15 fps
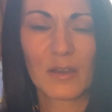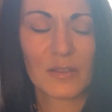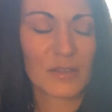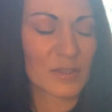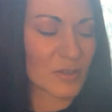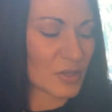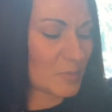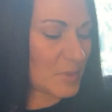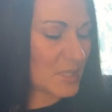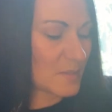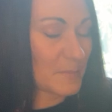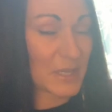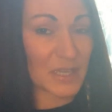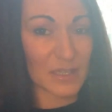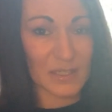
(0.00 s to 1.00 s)
This could be
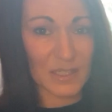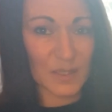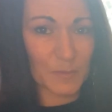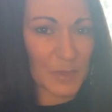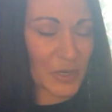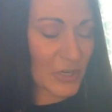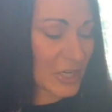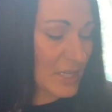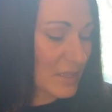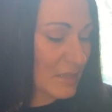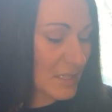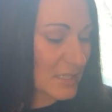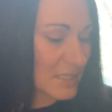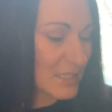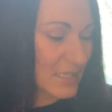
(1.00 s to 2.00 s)
speaking to spirit.
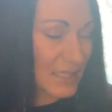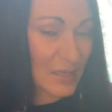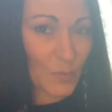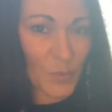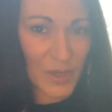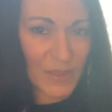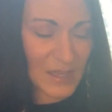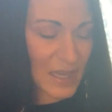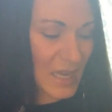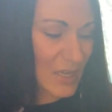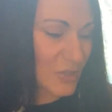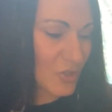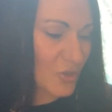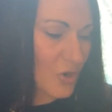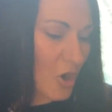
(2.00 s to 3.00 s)
Let's see what the
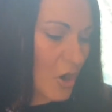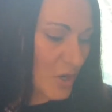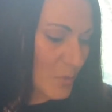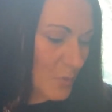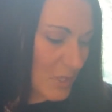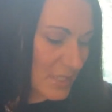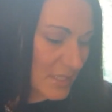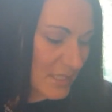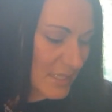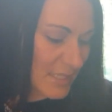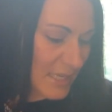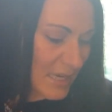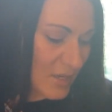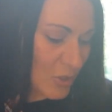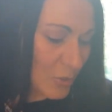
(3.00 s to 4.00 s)
angel card wants to
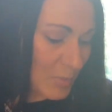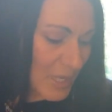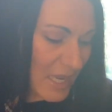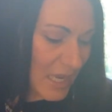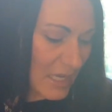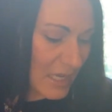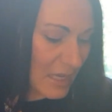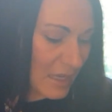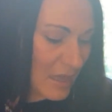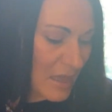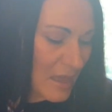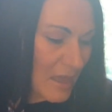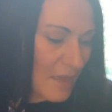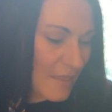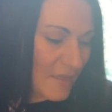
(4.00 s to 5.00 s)
say. New beginning.
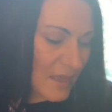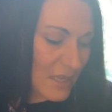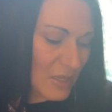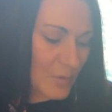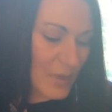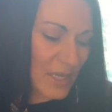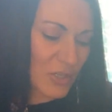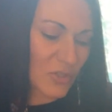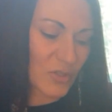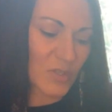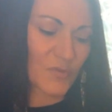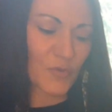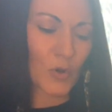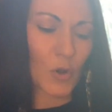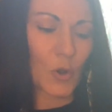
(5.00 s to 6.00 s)
Thank you, angels,
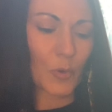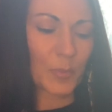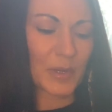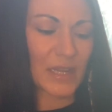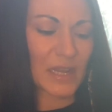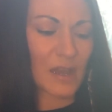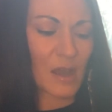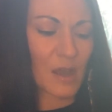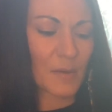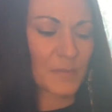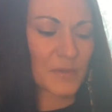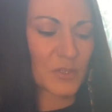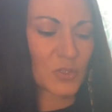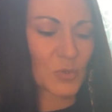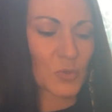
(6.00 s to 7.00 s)
for opening up
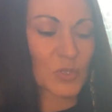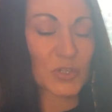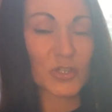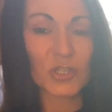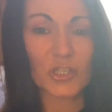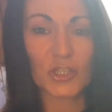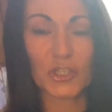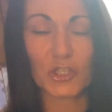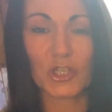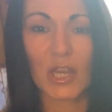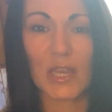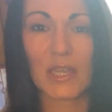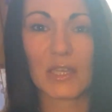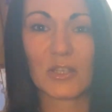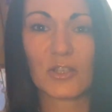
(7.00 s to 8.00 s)
the doors to
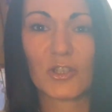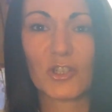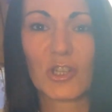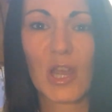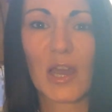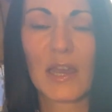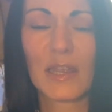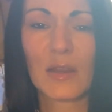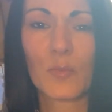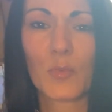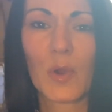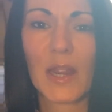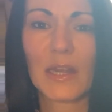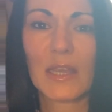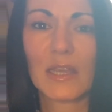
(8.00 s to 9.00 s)
change. I am
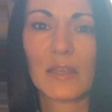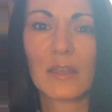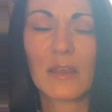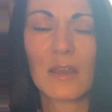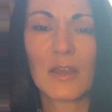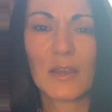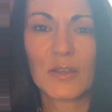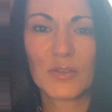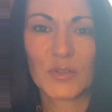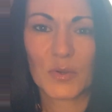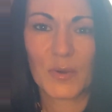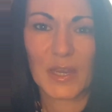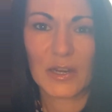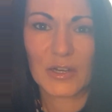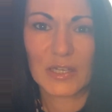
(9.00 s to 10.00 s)
ready.
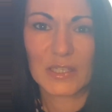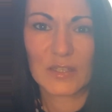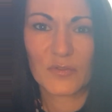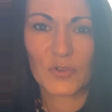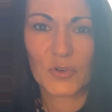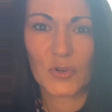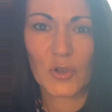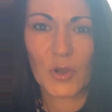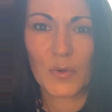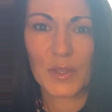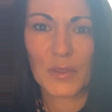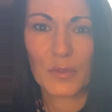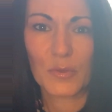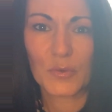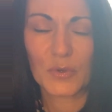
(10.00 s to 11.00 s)
So Aries, if you're
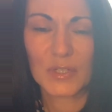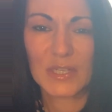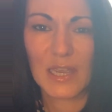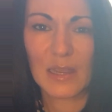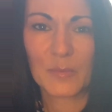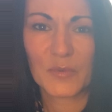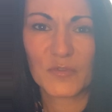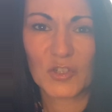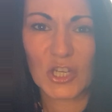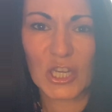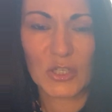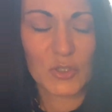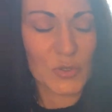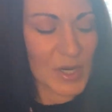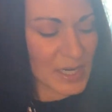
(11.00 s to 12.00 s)
going through a time of
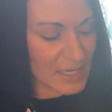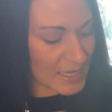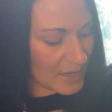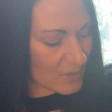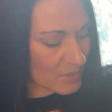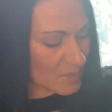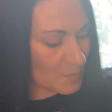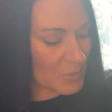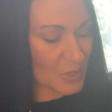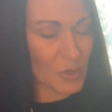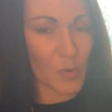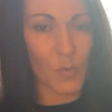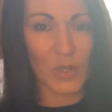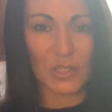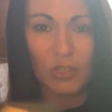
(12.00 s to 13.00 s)
change right now,
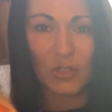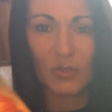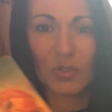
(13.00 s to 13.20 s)
spirit wants you